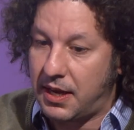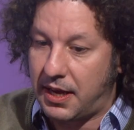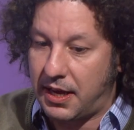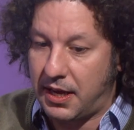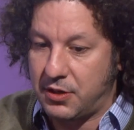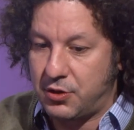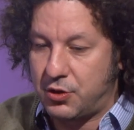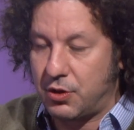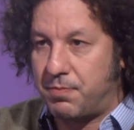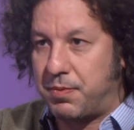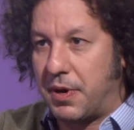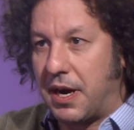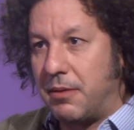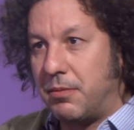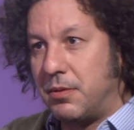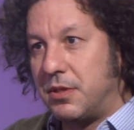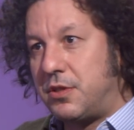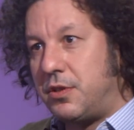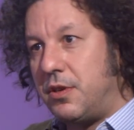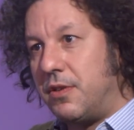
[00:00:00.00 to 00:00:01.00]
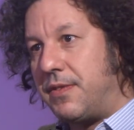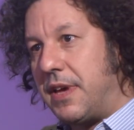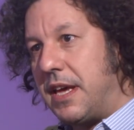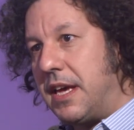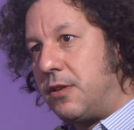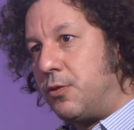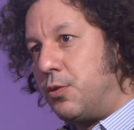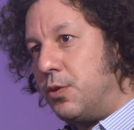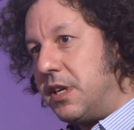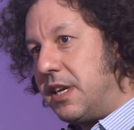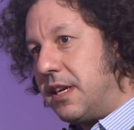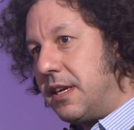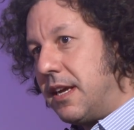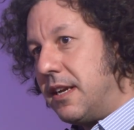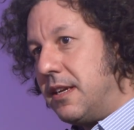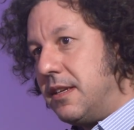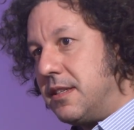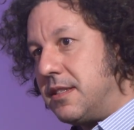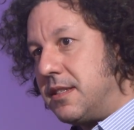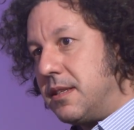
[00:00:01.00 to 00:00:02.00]
and your probability of acquitting
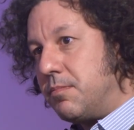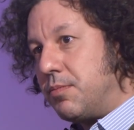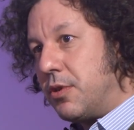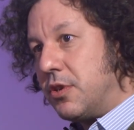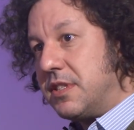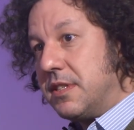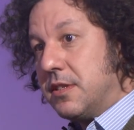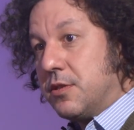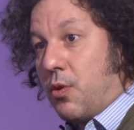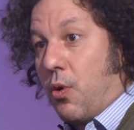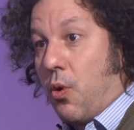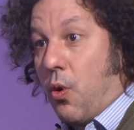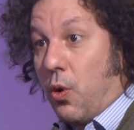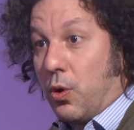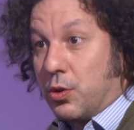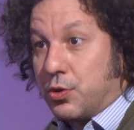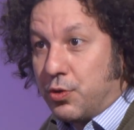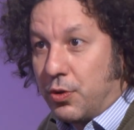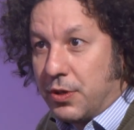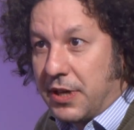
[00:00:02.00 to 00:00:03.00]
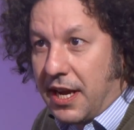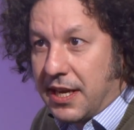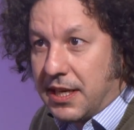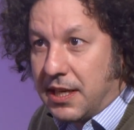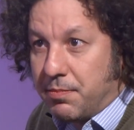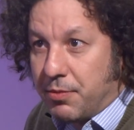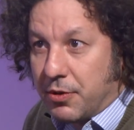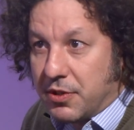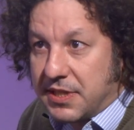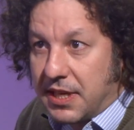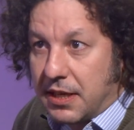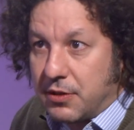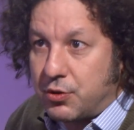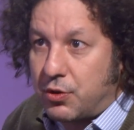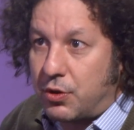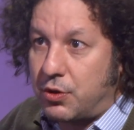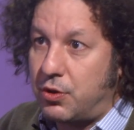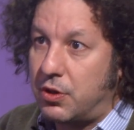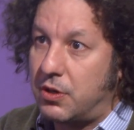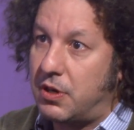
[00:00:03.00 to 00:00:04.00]
an innocent person is also 90%.
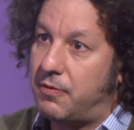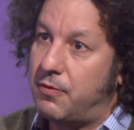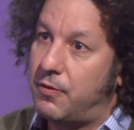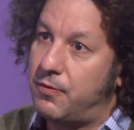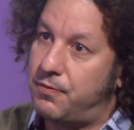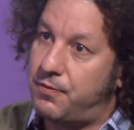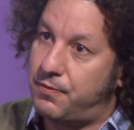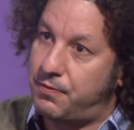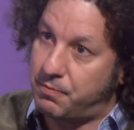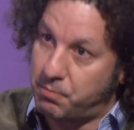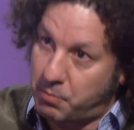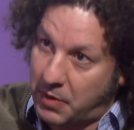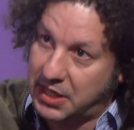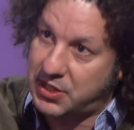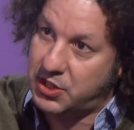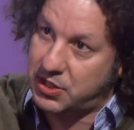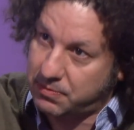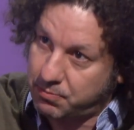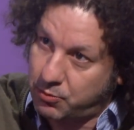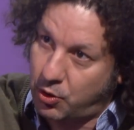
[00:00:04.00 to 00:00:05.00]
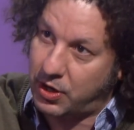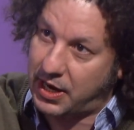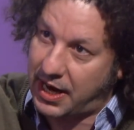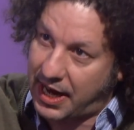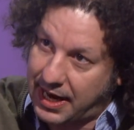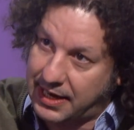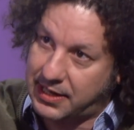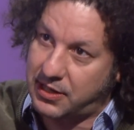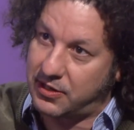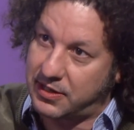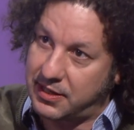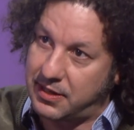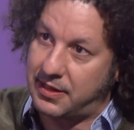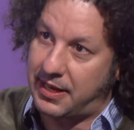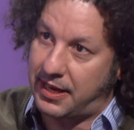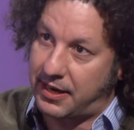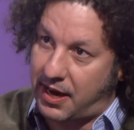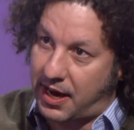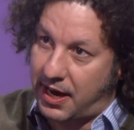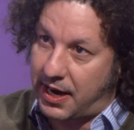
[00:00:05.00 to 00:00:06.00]
So you're much more accurate
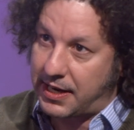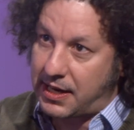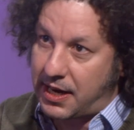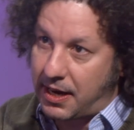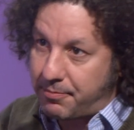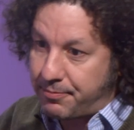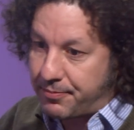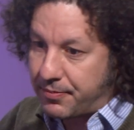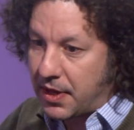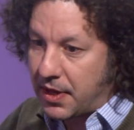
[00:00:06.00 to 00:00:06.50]
than I am.